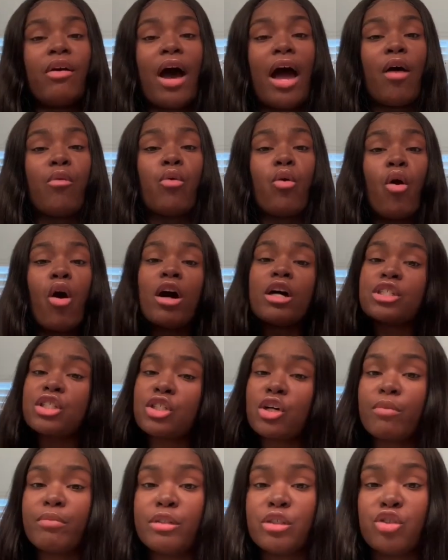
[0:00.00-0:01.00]
I will
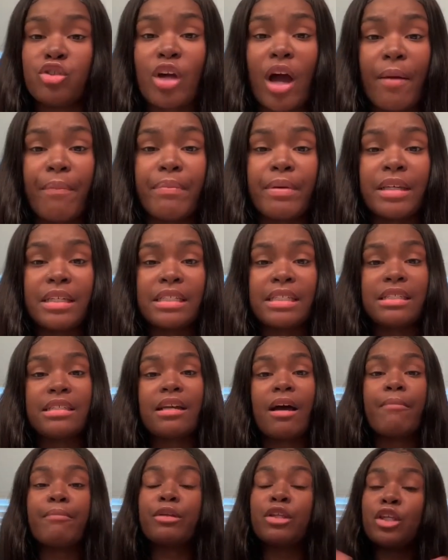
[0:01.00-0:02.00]
also be dropping
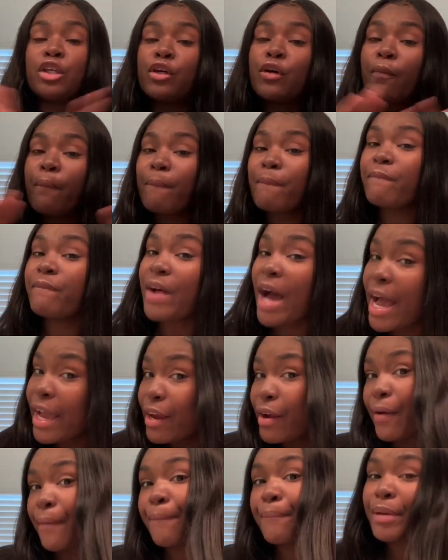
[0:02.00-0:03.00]
some cute
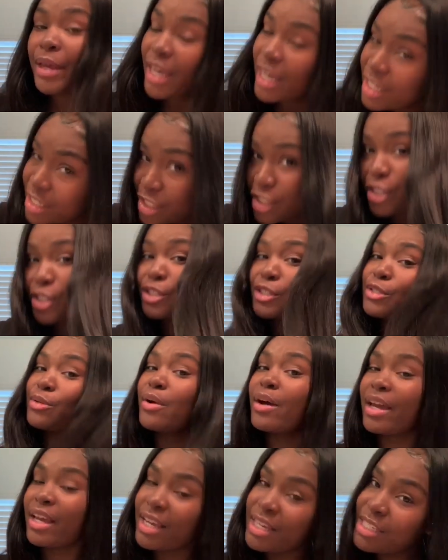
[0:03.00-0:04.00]
fire pictures
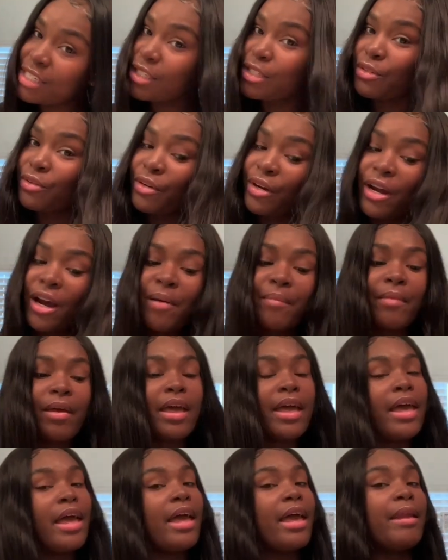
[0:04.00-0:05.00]
on Instagram
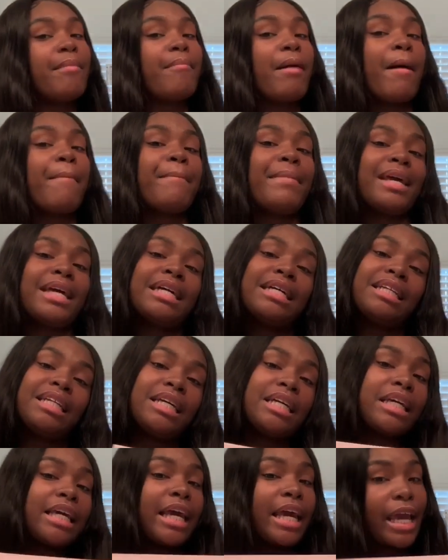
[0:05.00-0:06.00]
in my
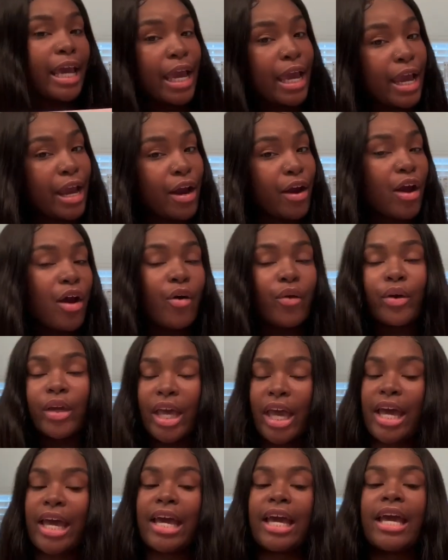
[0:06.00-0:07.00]
Megalook hair,
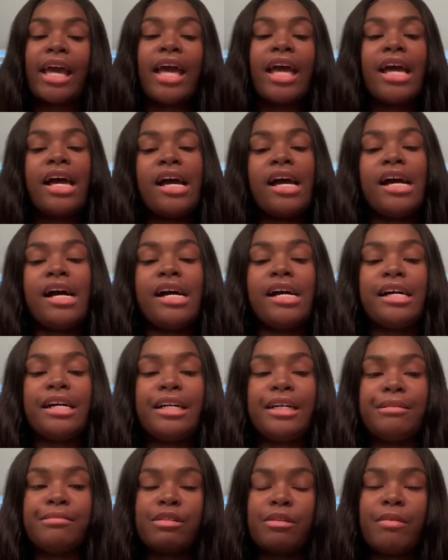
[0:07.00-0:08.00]
okay?
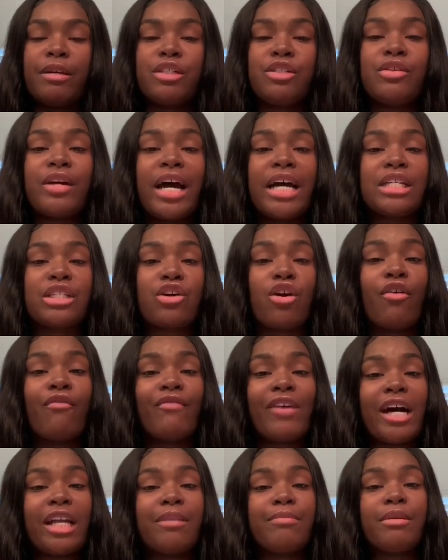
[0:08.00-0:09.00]
So make sure you guys go
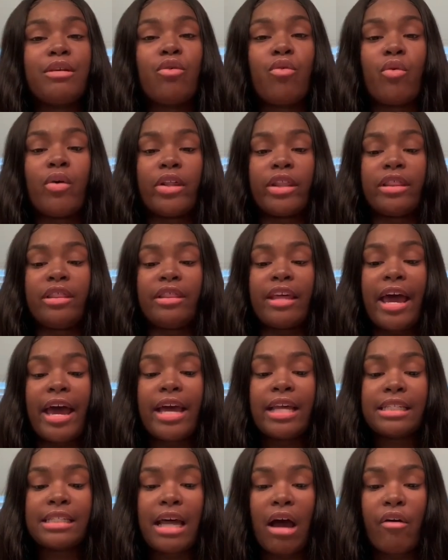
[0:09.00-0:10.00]
follow me on
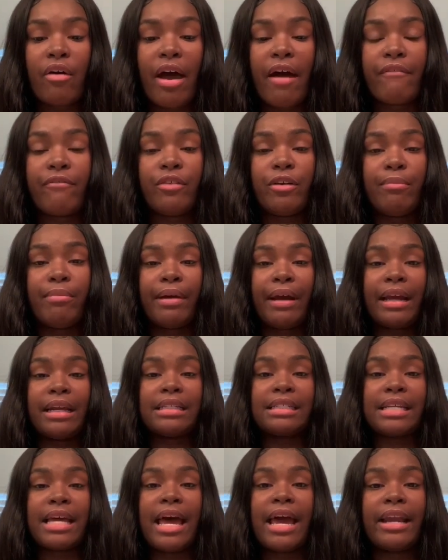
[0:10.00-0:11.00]
that. I'll have their brand
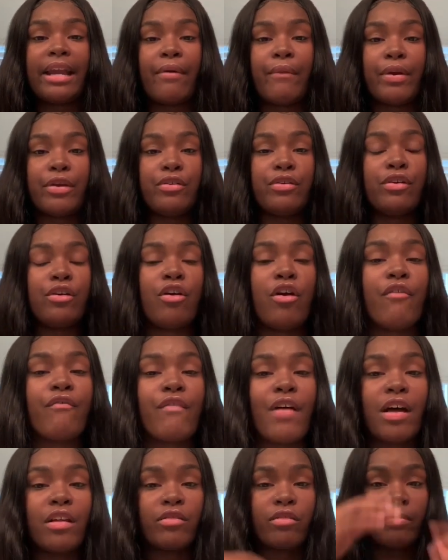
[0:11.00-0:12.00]
tag. That way you can go
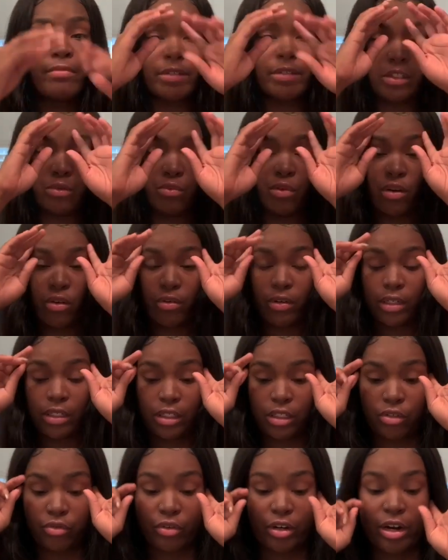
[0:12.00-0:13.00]
follow them as well on
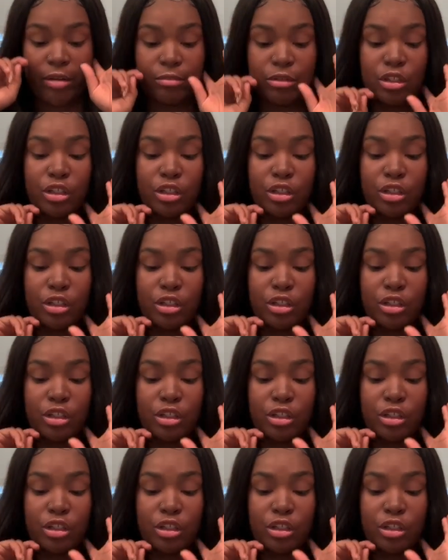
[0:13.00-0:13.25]
Instagram.